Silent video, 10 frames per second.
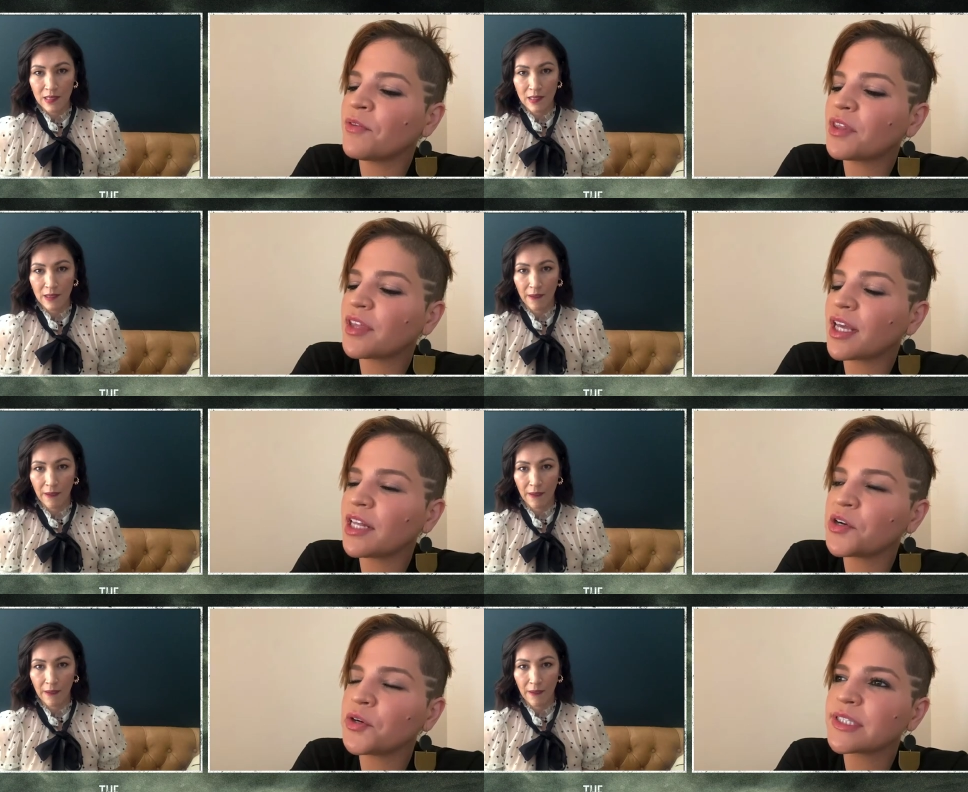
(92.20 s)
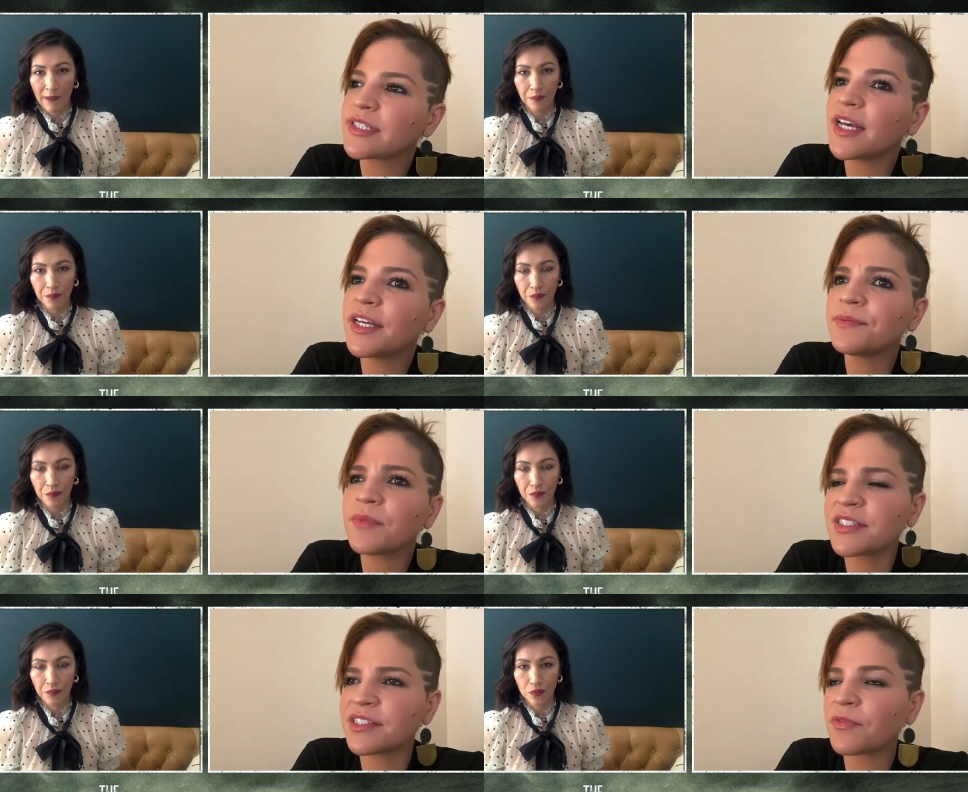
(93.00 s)
Speaker 1: everything Eleanor said.
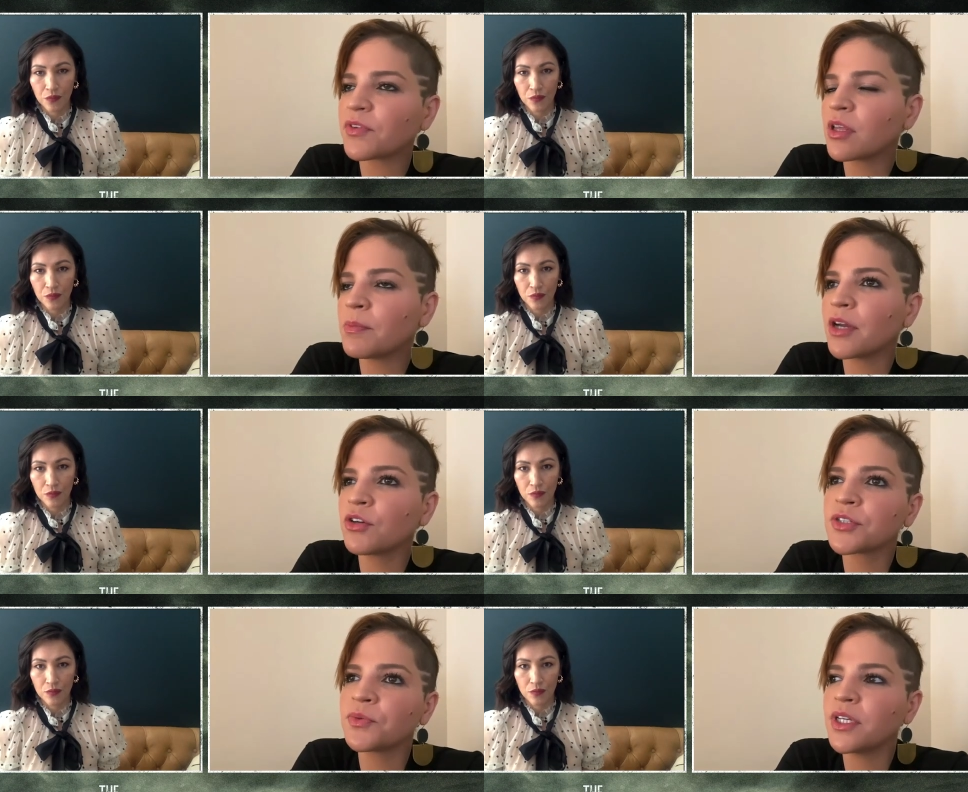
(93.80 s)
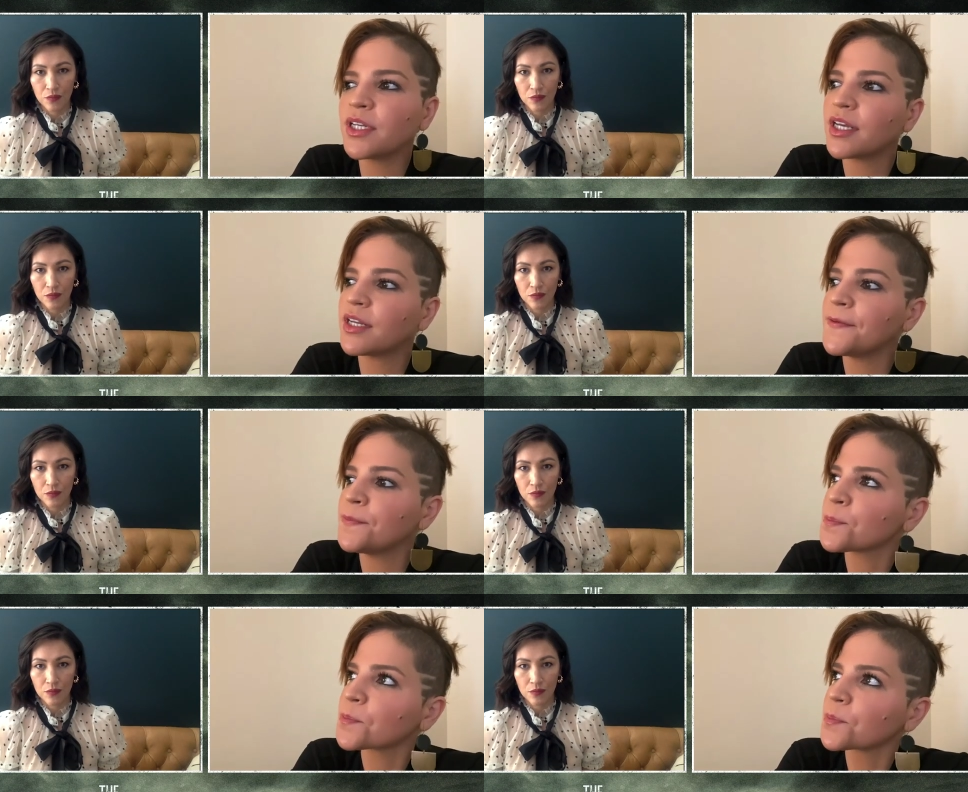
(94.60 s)
It's definitely bittersweet, and